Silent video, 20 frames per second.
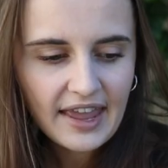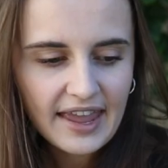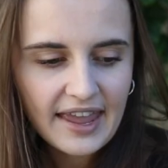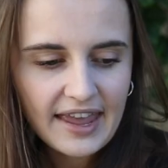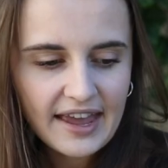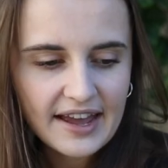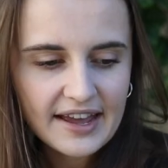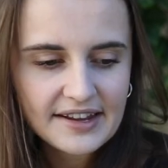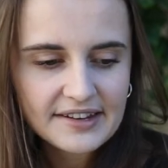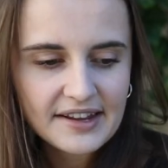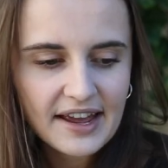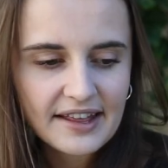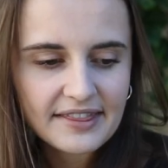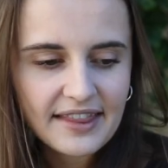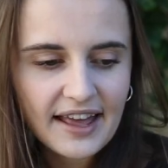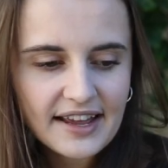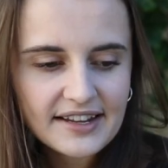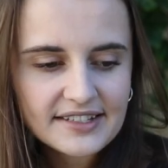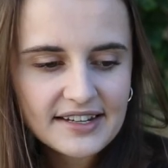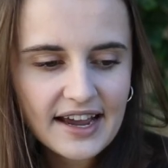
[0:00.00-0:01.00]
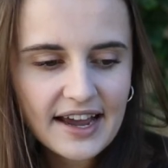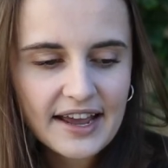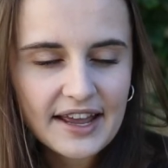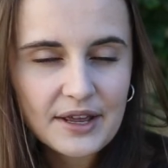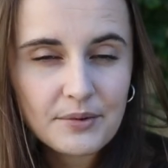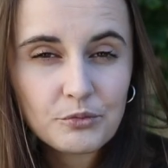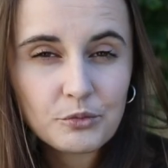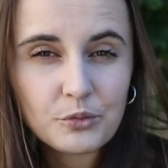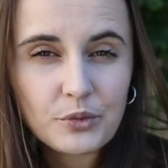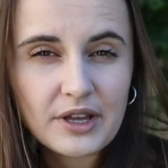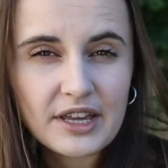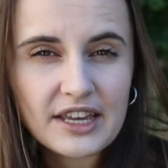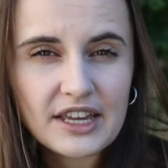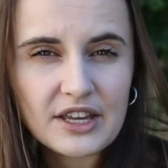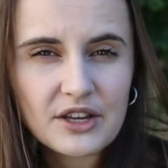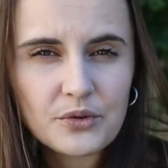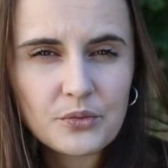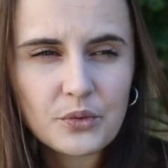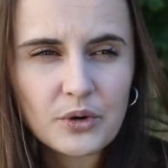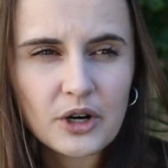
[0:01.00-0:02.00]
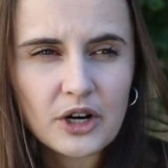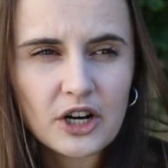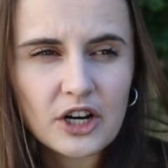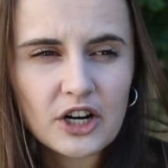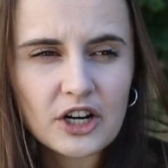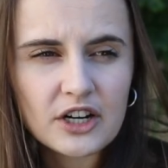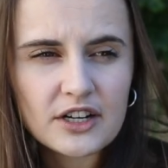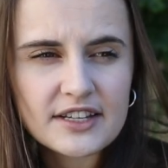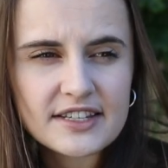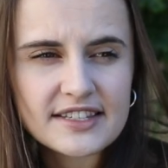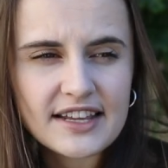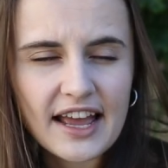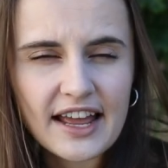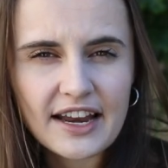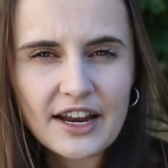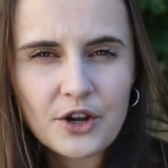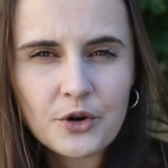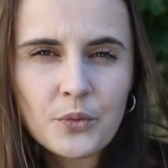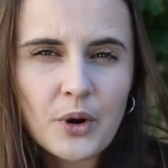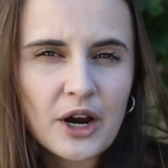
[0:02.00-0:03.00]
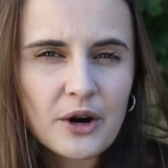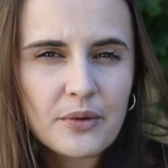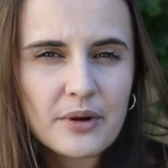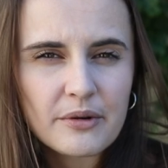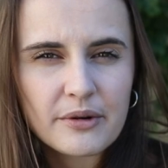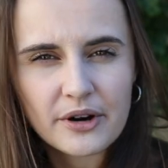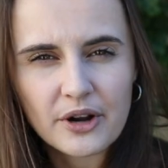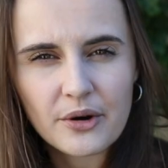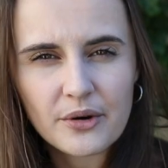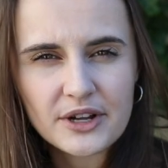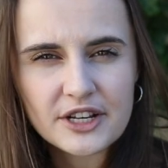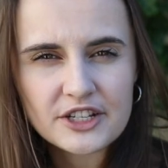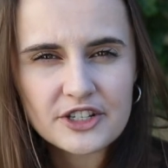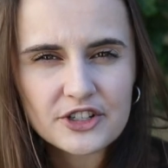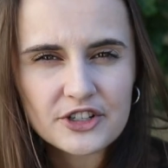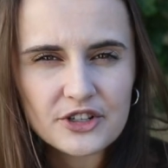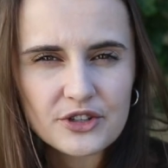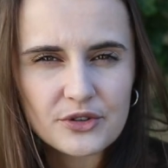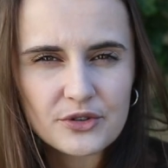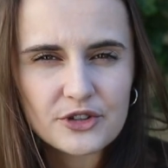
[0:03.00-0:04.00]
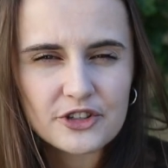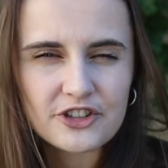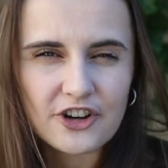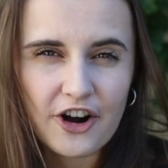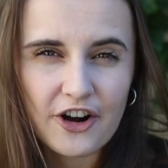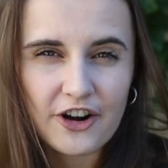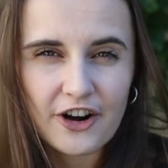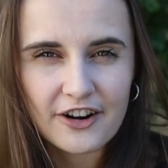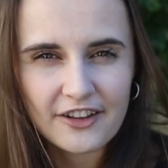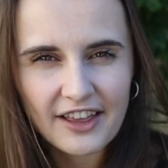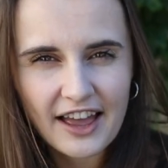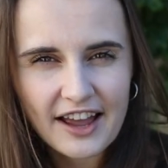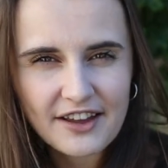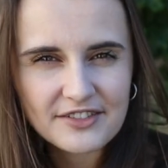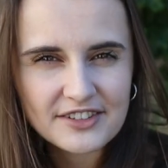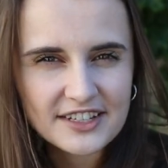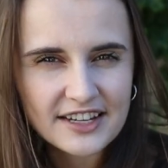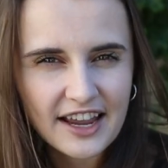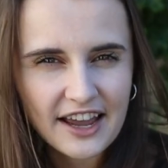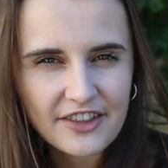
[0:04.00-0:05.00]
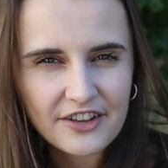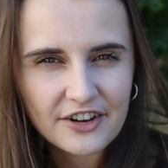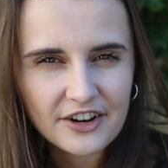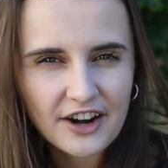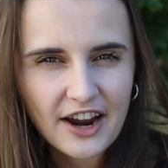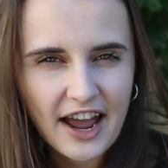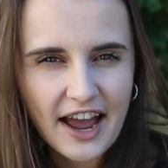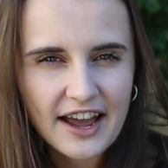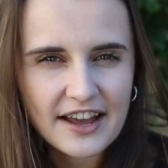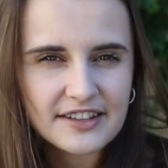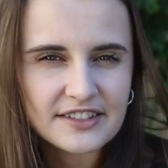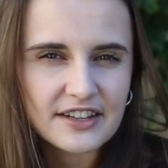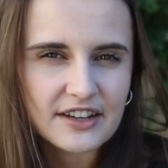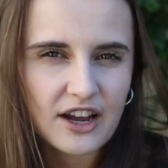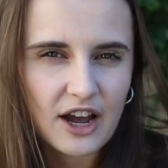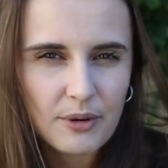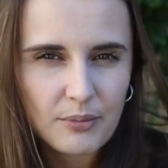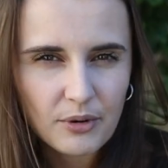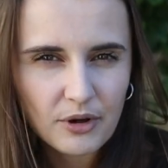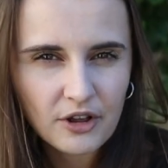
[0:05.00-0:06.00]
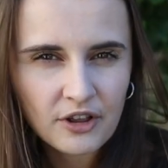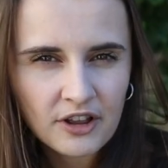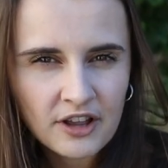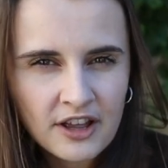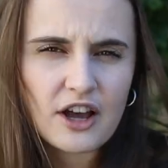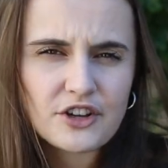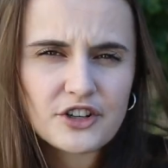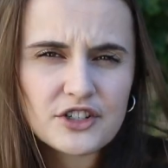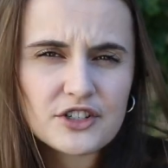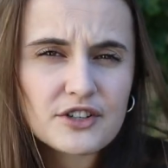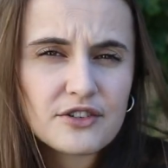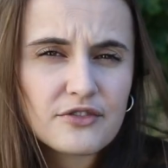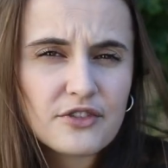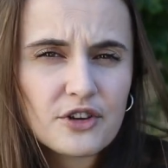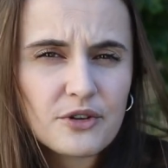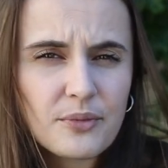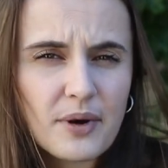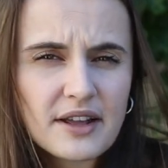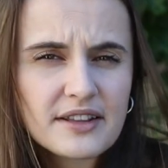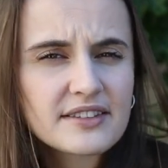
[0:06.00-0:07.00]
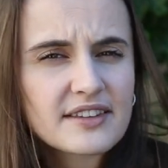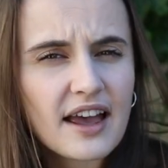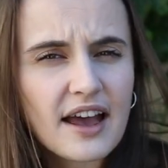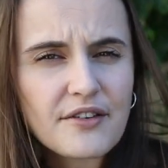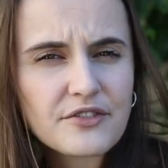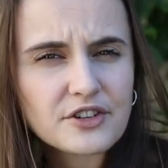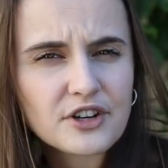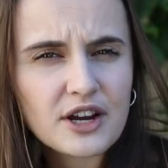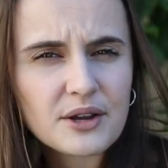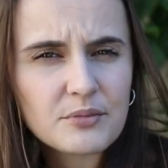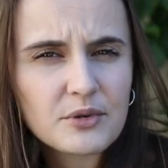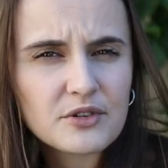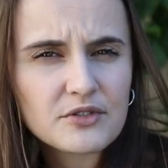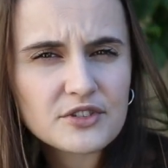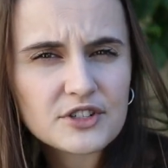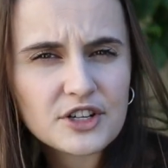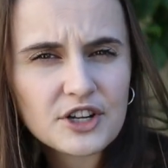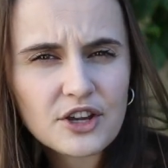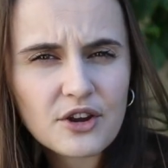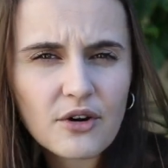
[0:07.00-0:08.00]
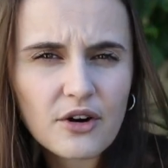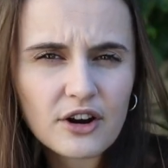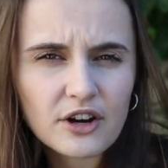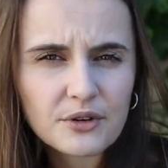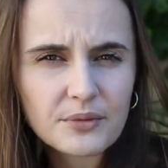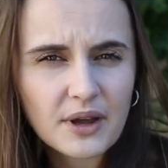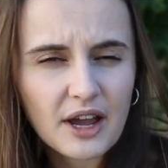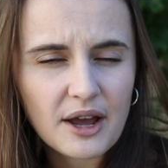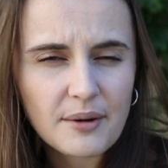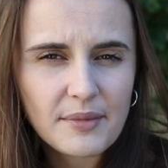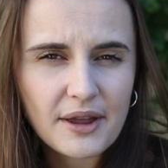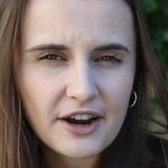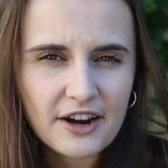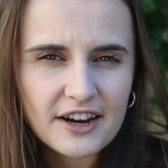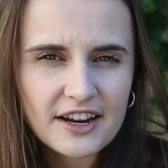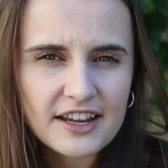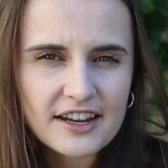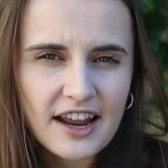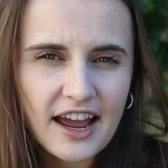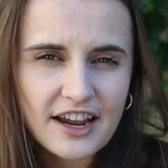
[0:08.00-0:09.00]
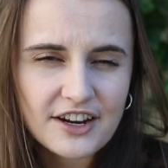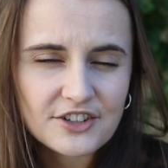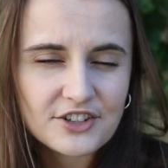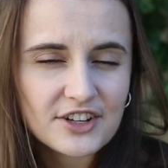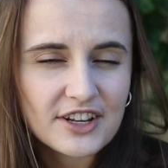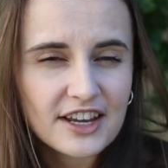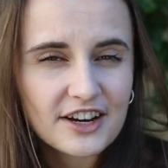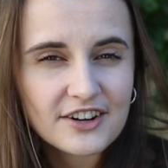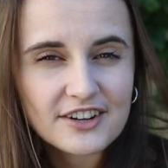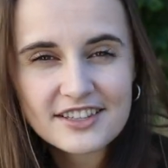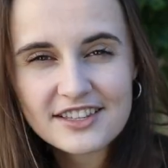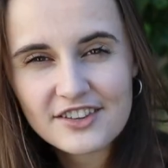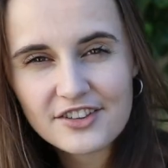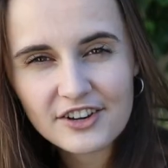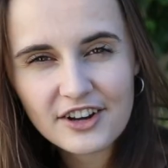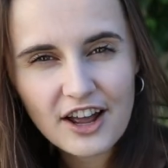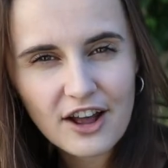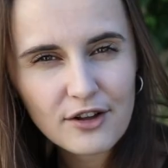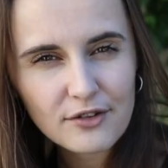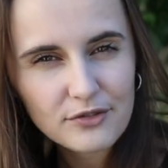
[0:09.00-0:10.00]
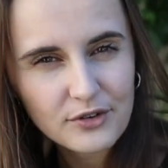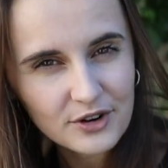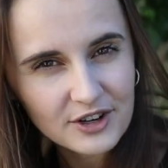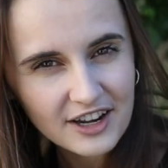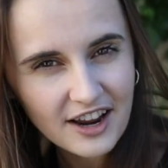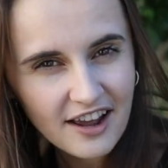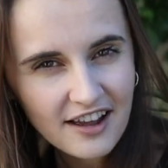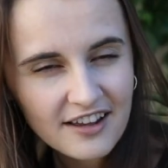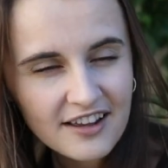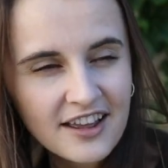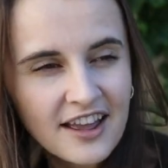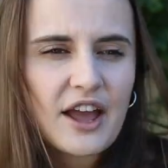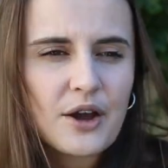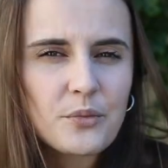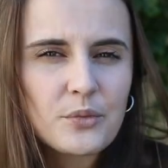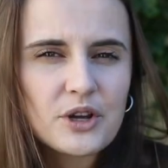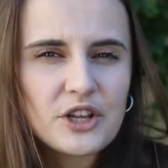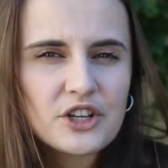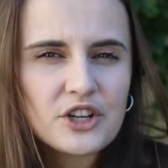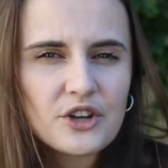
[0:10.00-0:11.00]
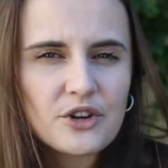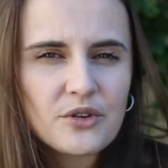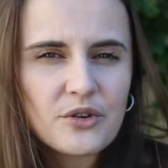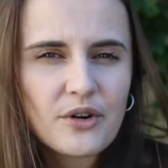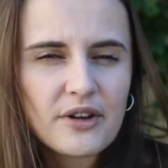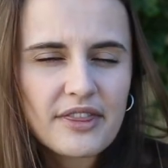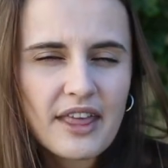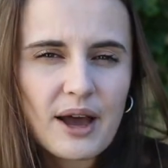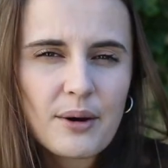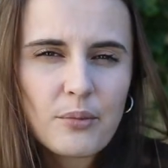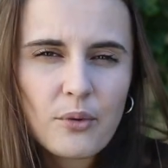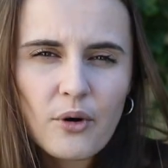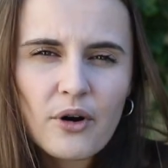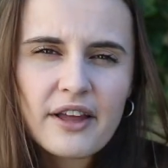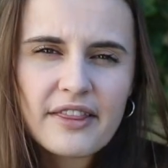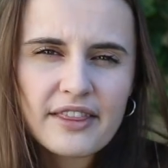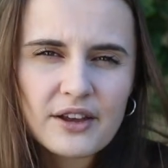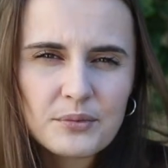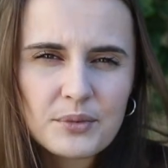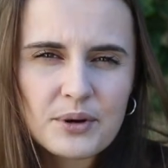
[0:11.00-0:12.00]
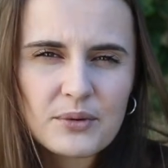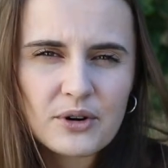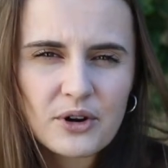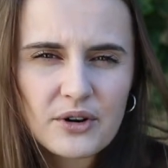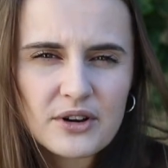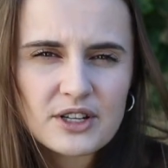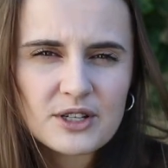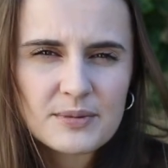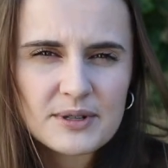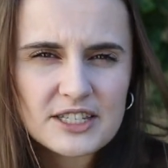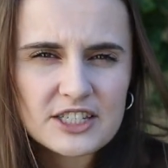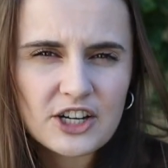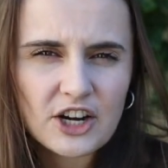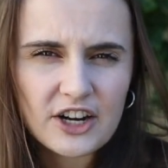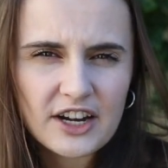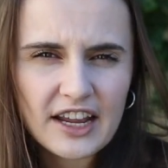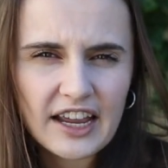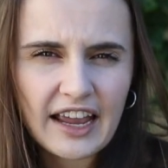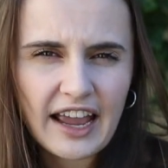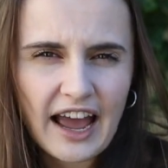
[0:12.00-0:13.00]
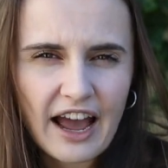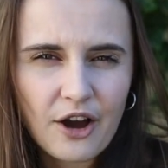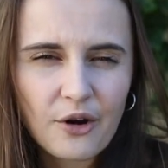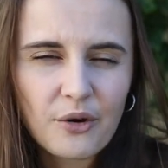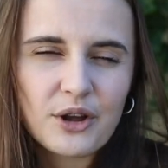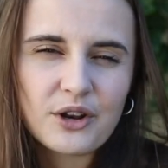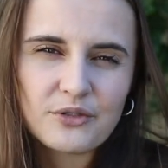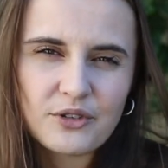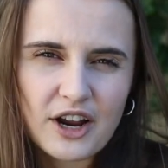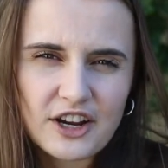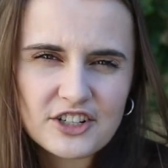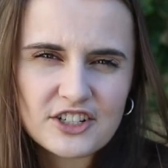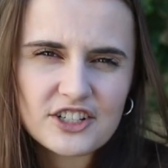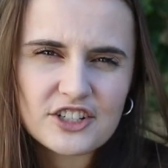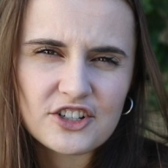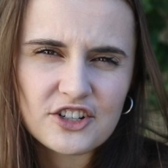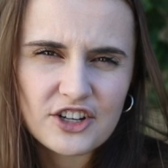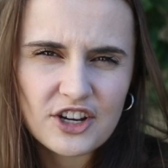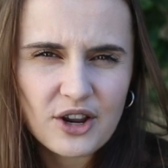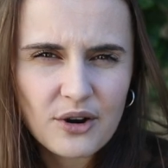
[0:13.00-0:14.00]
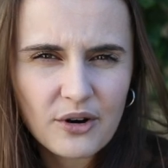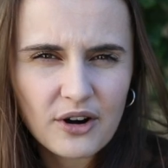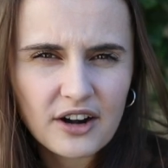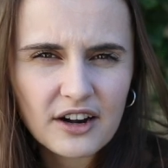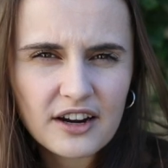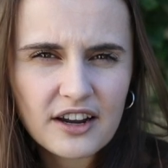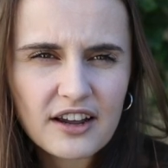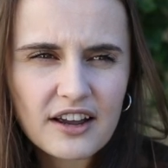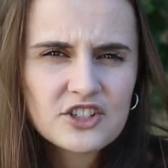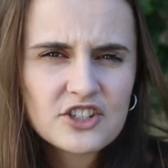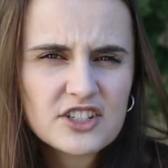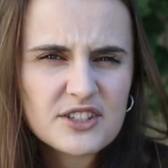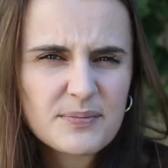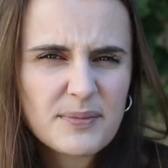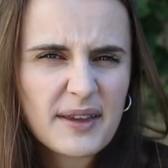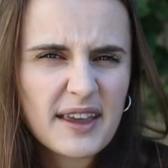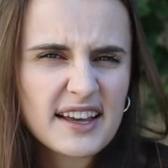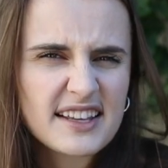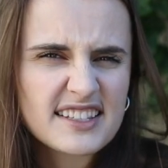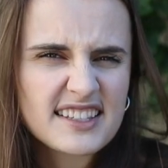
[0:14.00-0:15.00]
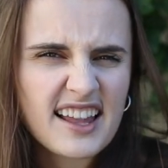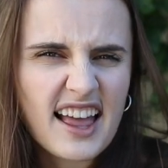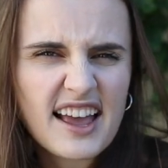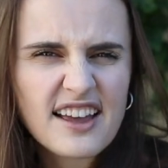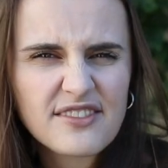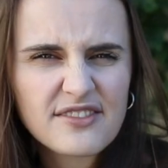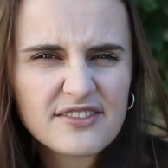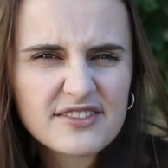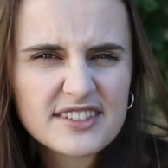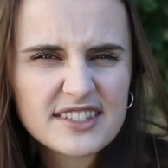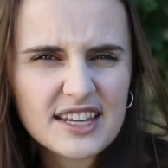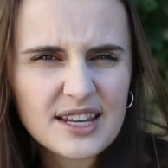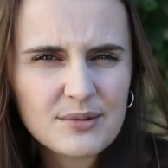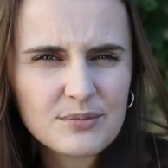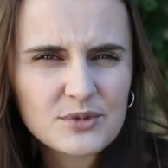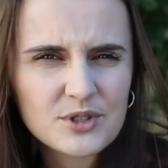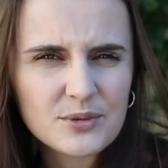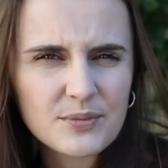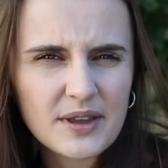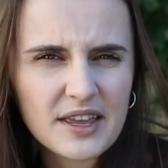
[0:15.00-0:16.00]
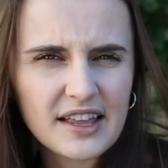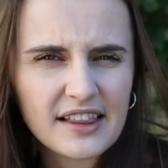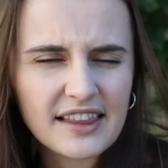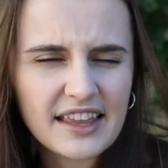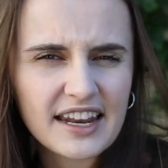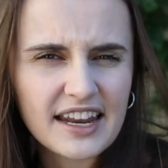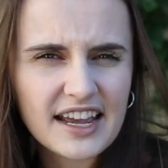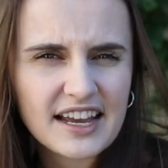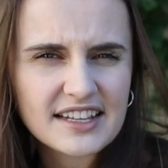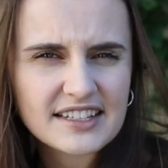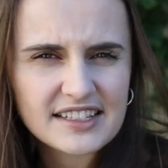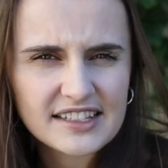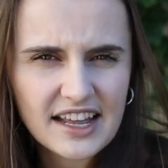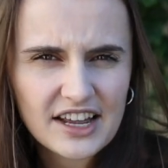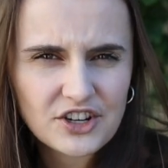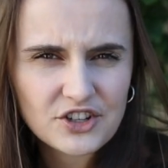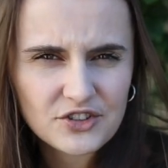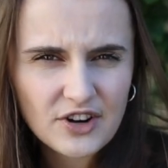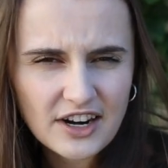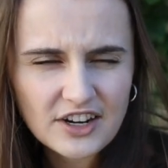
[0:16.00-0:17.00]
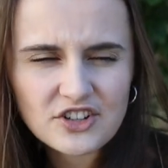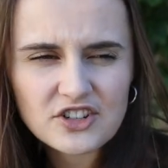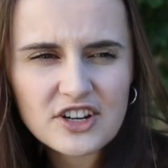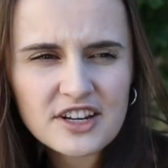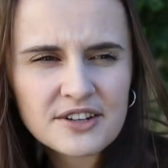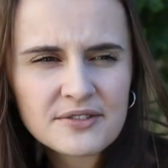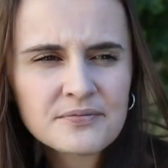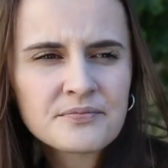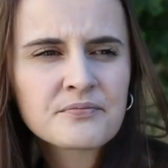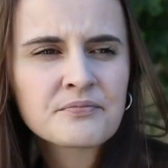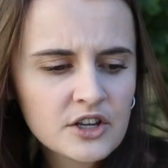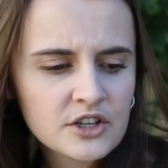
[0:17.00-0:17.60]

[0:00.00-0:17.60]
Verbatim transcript: And at that time, we were deciding where we were going to start our lives together as a couple. Just a few months after I moved to New York, we got married, actually here in Southern California. And we knew at that point that we were going to be starting out in Rochester, New York, just because life seemed to be leading us in that direction.